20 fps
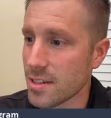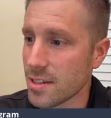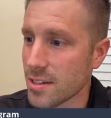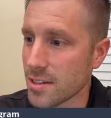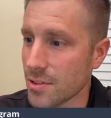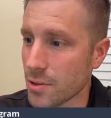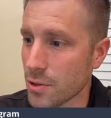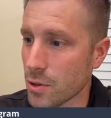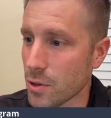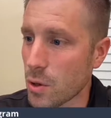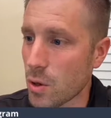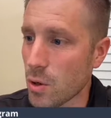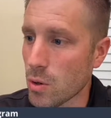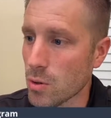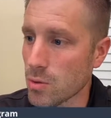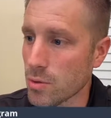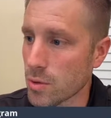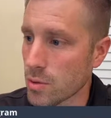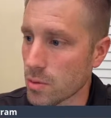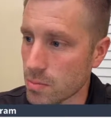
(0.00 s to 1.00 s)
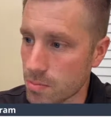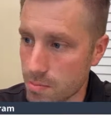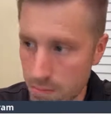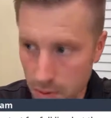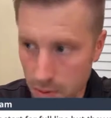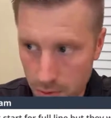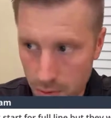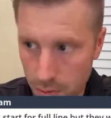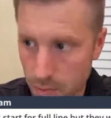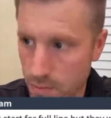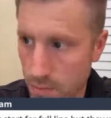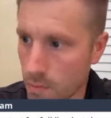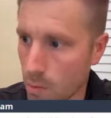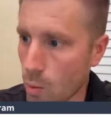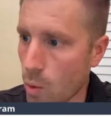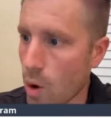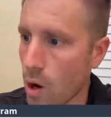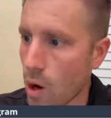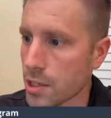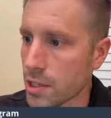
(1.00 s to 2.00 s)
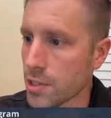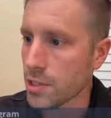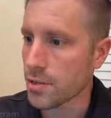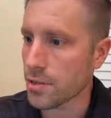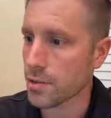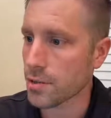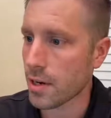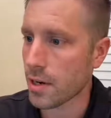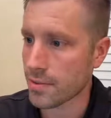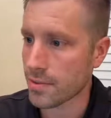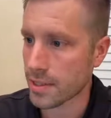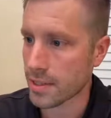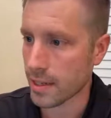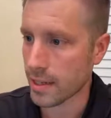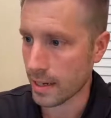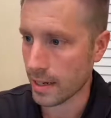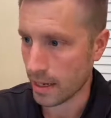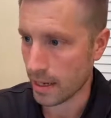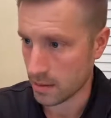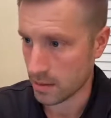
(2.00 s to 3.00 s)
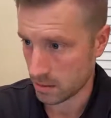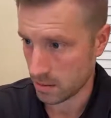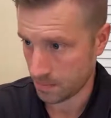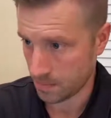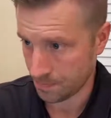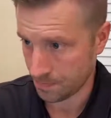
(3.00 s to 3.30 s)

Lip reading: They'll walk you through everything, guys.